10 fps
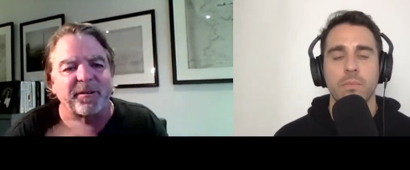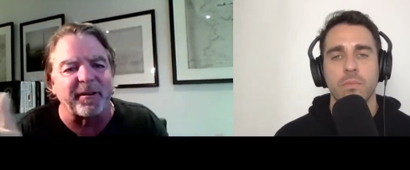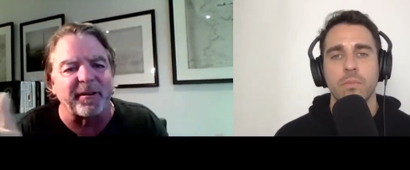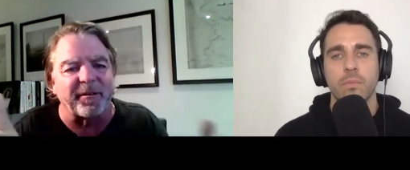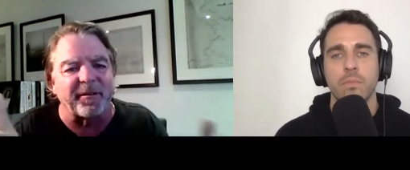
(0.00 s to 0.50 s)
Speaker 1: you
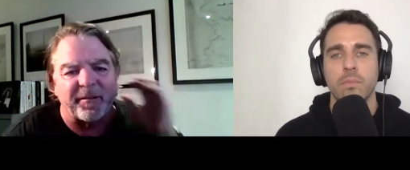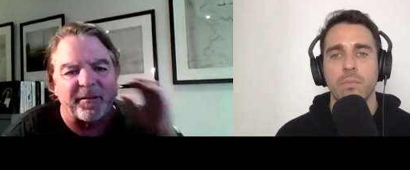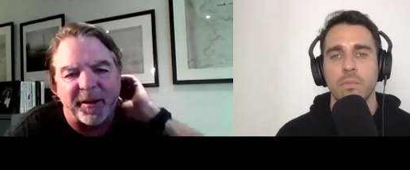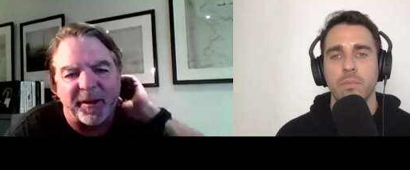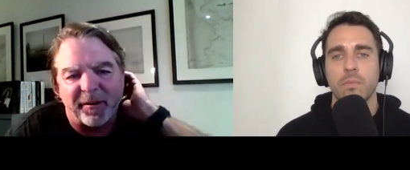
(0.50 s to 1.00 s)
know, $100
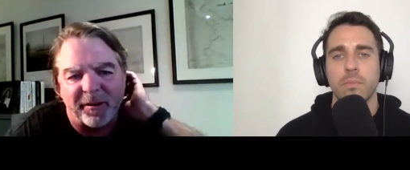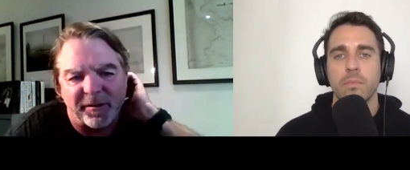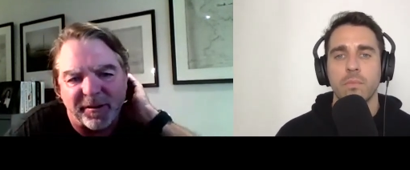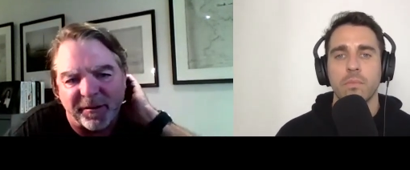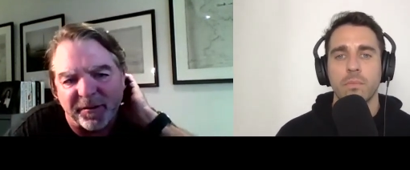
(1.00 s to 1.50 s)
million in
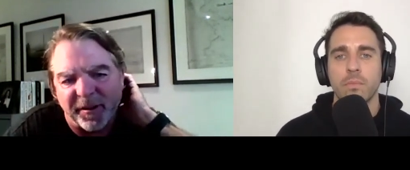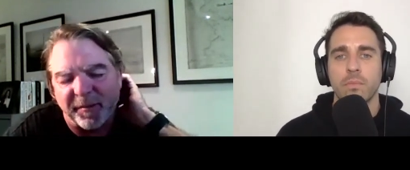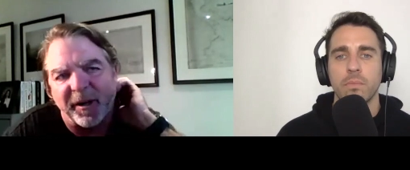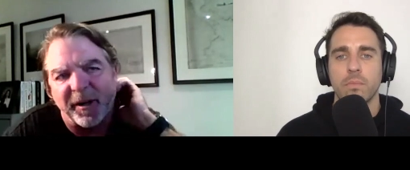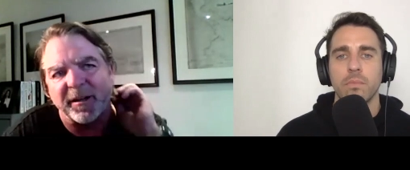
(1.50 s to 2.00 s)
3
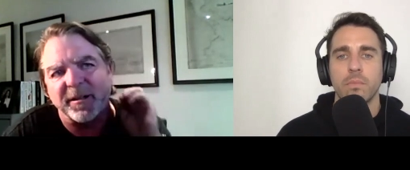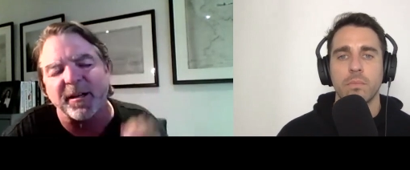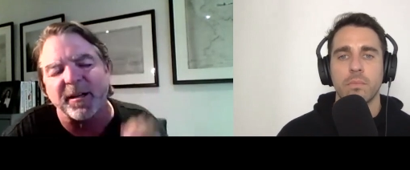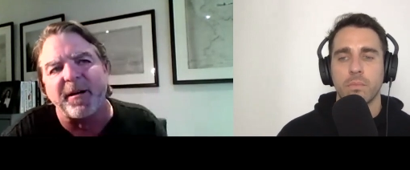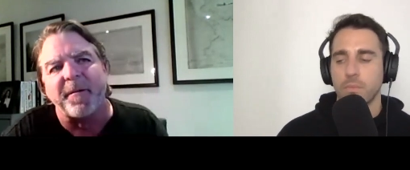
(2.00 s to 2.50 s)
months.
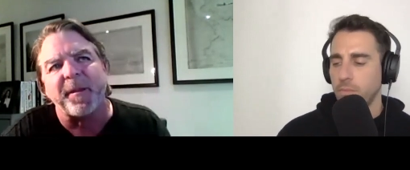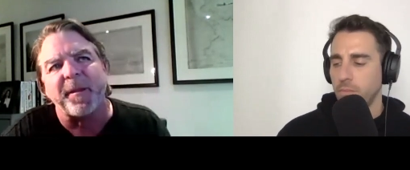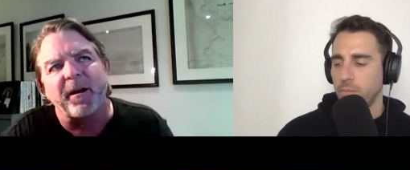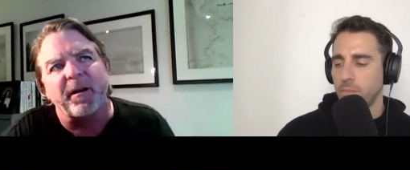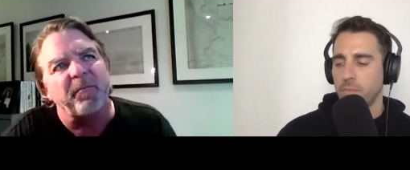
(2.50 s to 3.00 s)

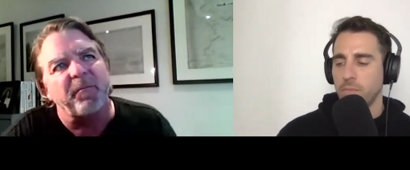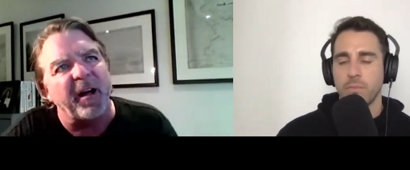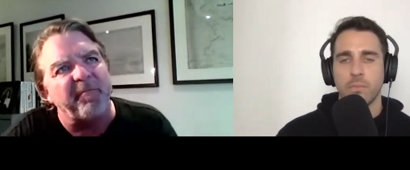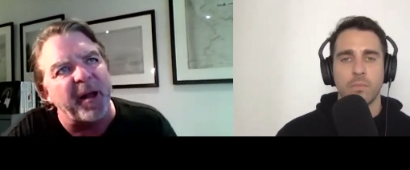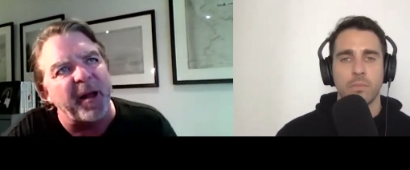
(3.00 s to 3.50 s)
We have
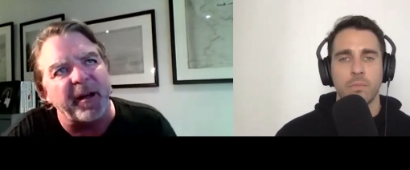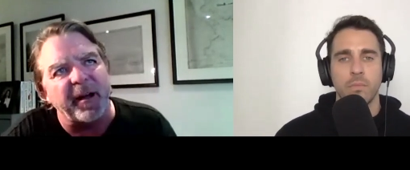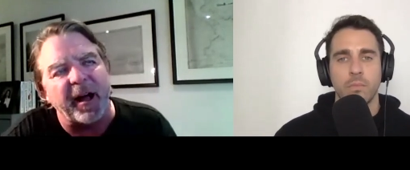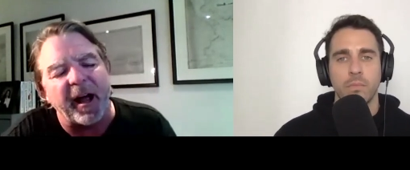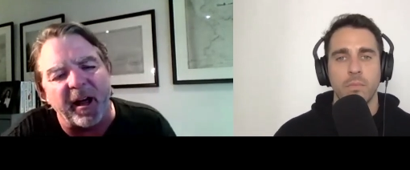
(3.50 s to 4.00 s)
maybe a
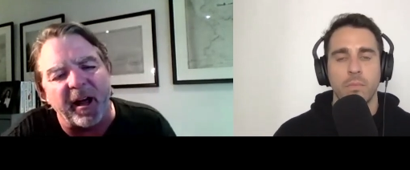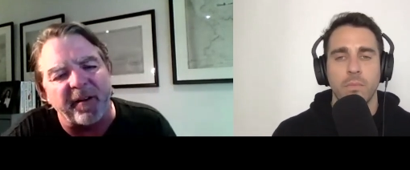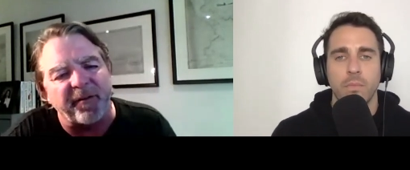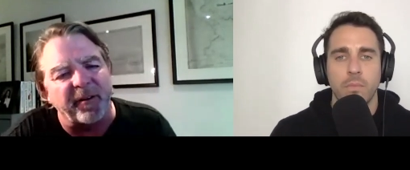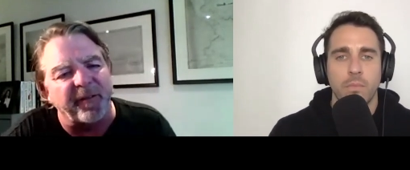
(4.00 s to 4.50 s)

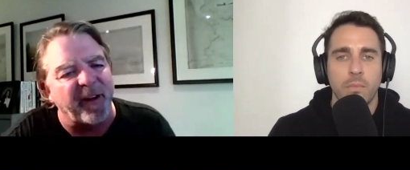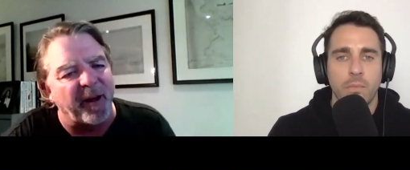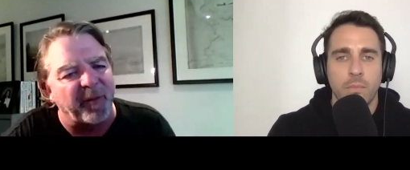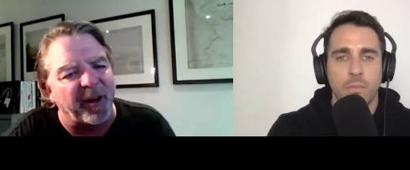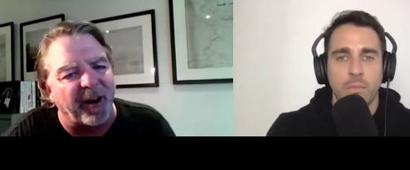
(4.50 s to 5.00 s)
handful of
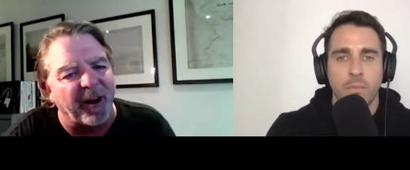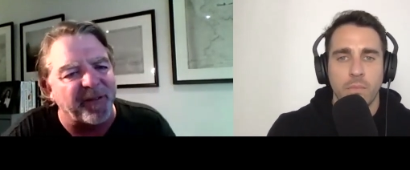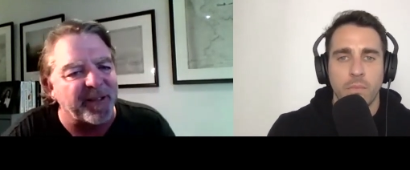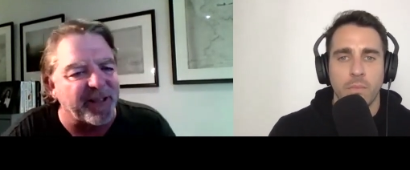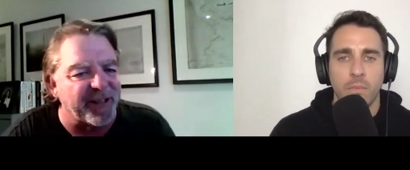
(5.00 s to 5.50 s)
family
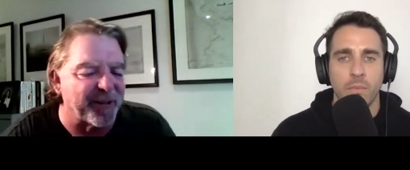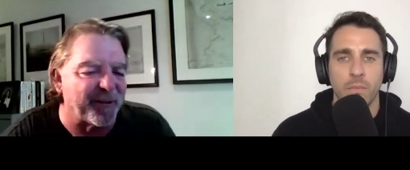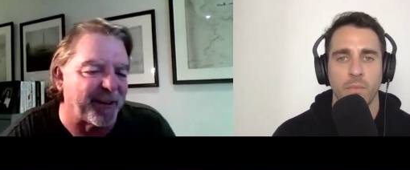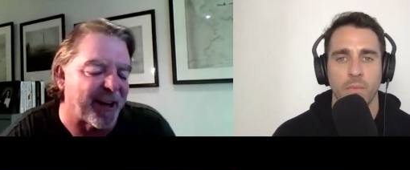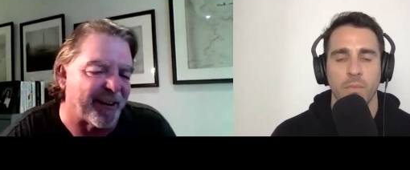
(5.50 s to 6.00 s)
offices in
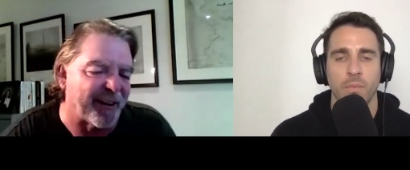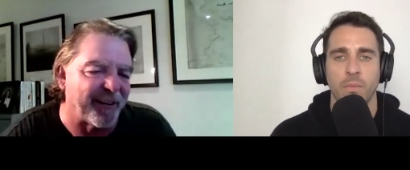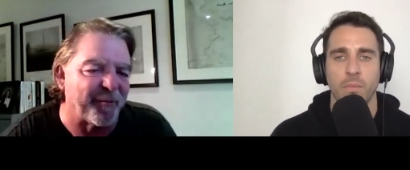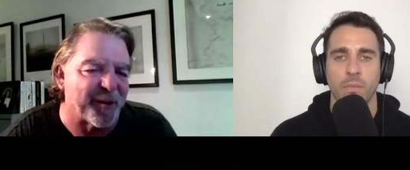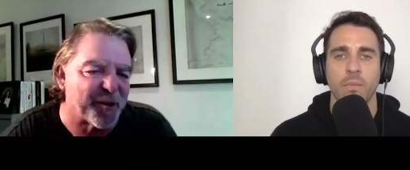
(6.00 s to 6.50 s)
Canada,
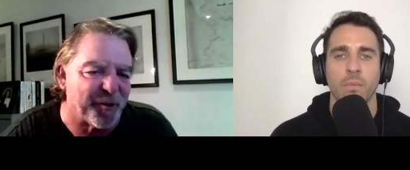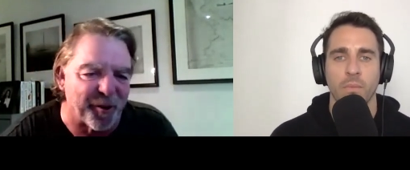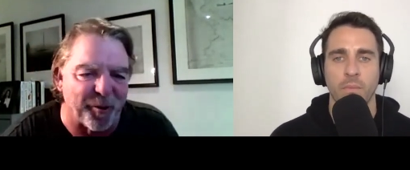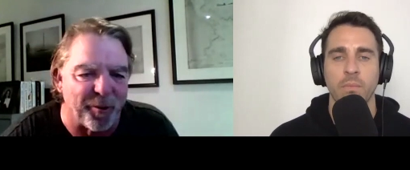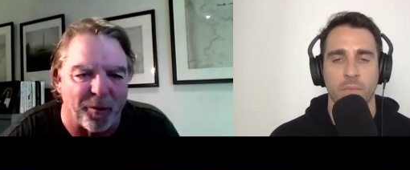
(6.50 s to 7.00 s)
which you know
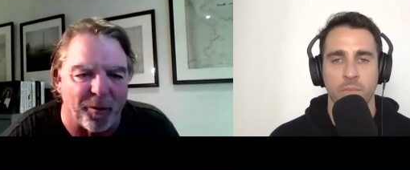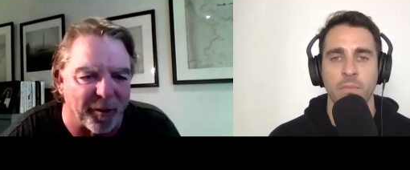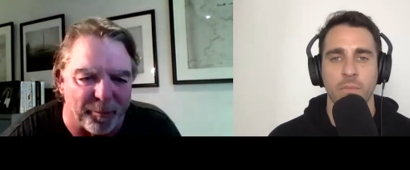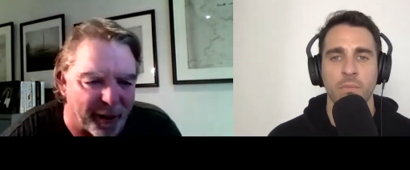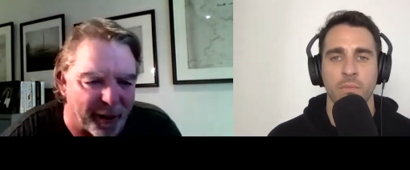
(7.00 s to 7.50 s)
who all
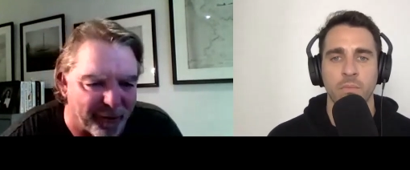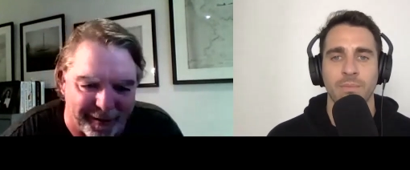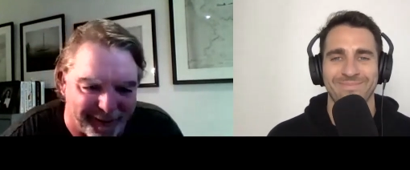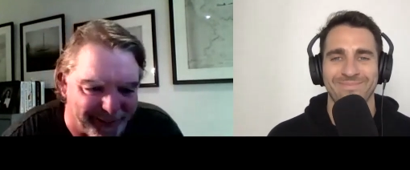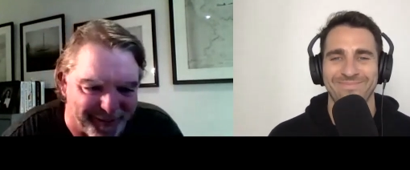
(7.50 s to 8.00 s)
the
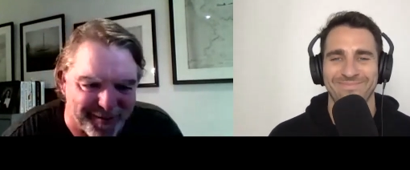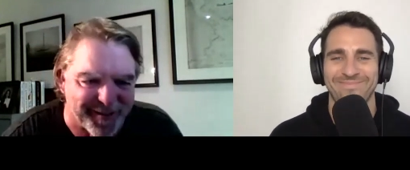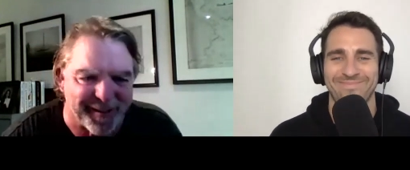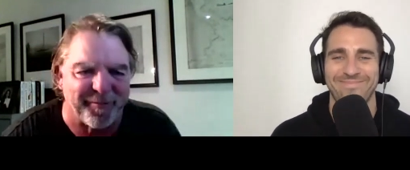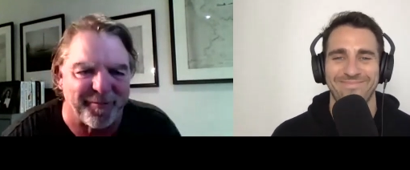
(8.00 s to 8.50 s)
Bitcoin-interested
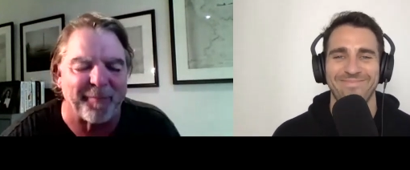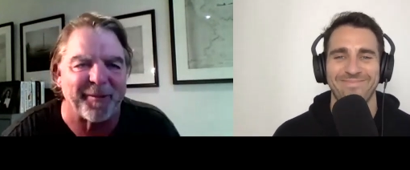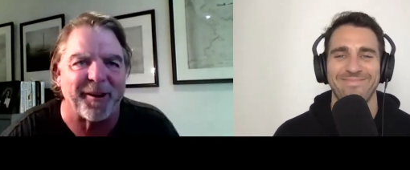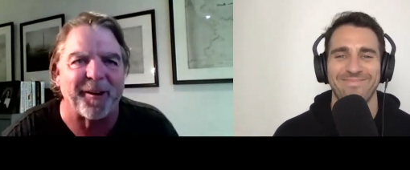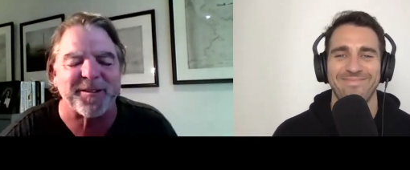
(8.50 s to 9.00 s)
family
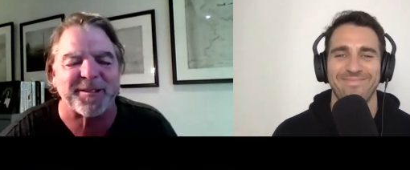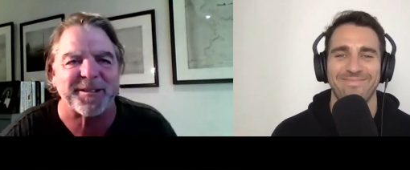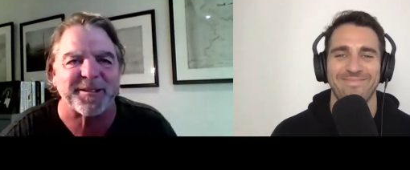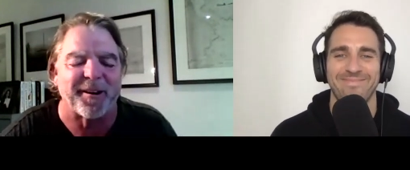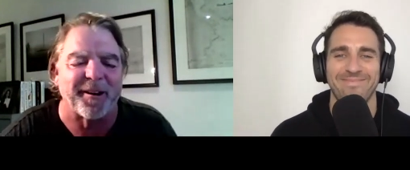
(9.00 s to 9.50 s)
offices
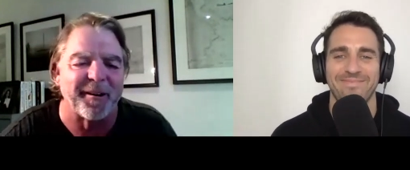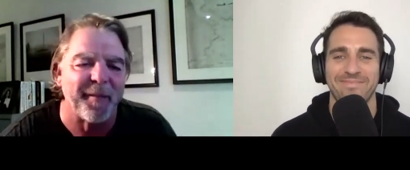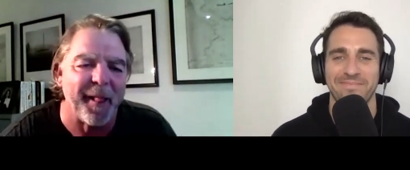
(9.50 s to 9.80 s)
are.